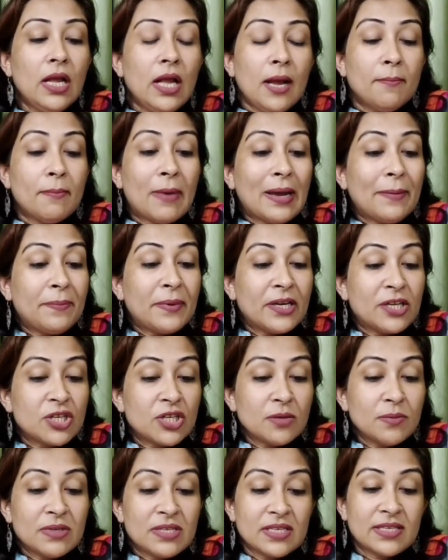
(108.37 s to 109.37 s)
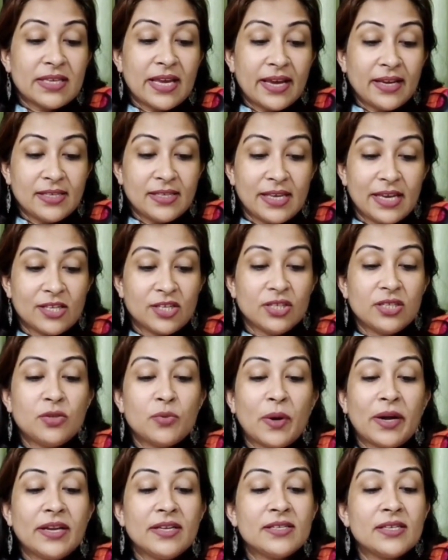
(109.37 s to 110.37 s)
My patient, Mrs. X, aged
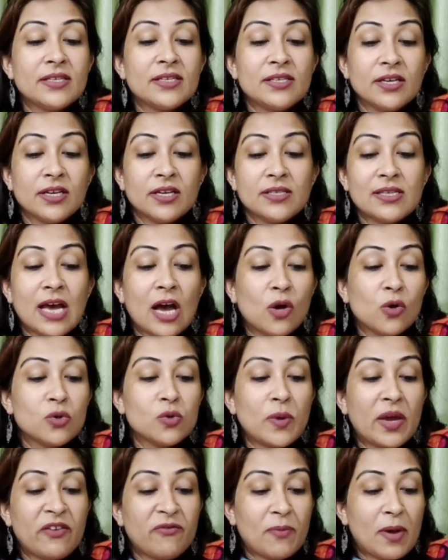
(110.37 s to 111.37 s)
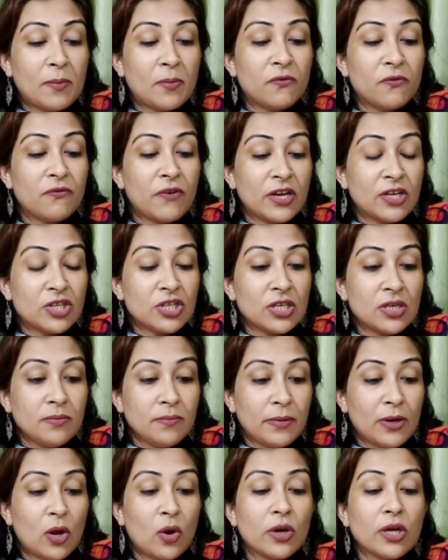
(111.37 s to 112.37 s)
26 years, housewife by profession,
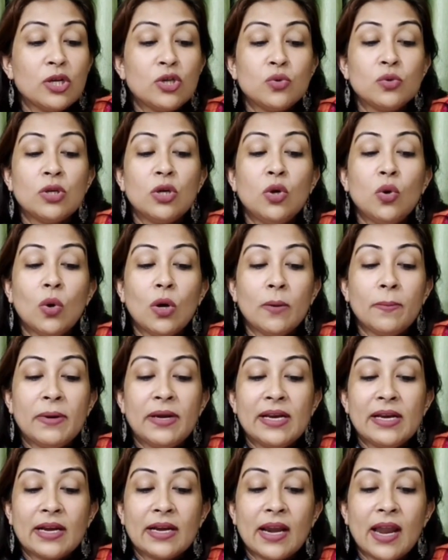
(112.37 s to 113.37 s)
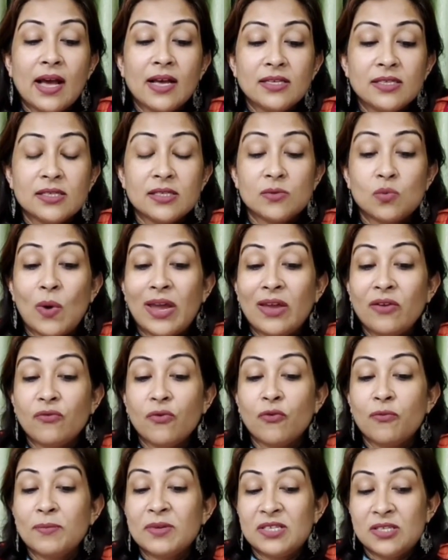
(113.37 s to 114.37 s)
belonging to the lower middle class, is wife
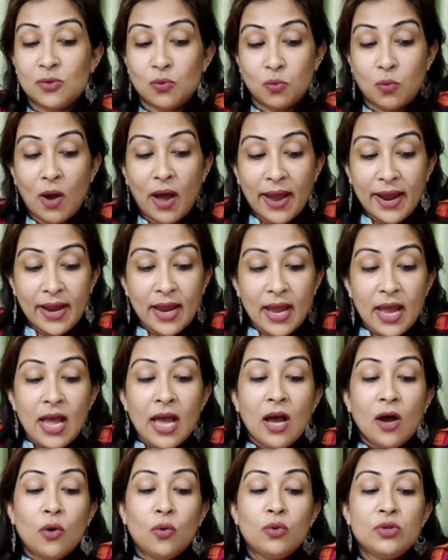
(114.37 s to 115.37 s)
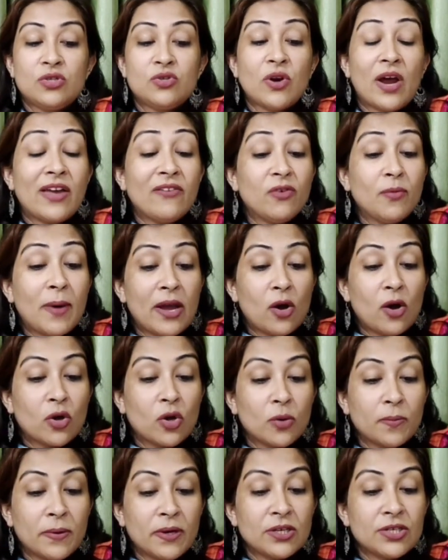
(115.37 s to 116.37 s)
of Mr. Y, who is driver by
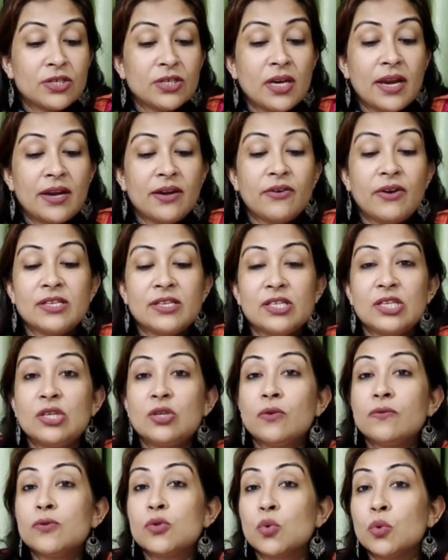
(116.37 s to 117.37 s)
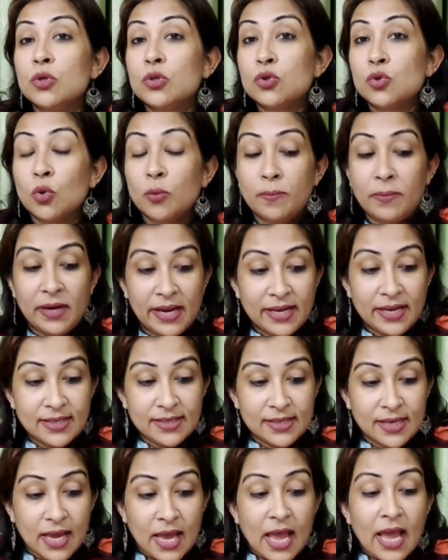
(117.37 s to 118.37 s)
occupation and a resident of so-and-so
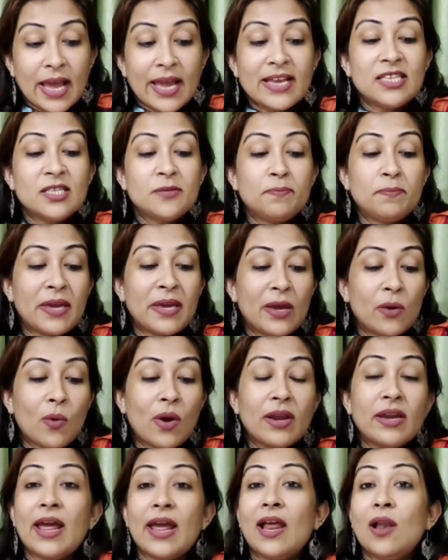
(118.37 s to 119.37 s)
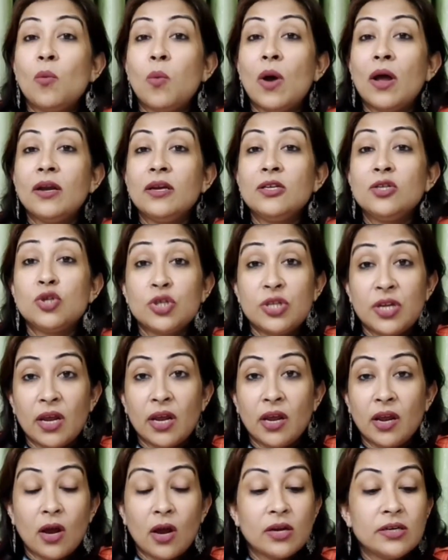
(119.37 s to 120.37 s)
place, is P1L1,
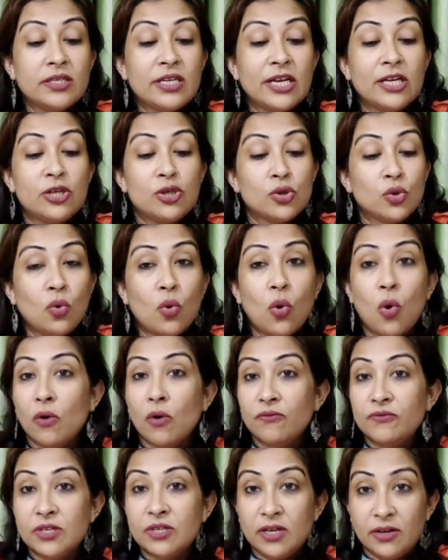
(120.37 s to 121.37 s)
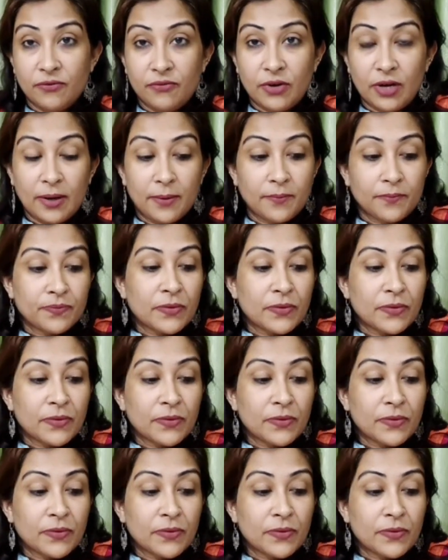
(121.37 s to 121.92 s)
today, day 2 of delivery.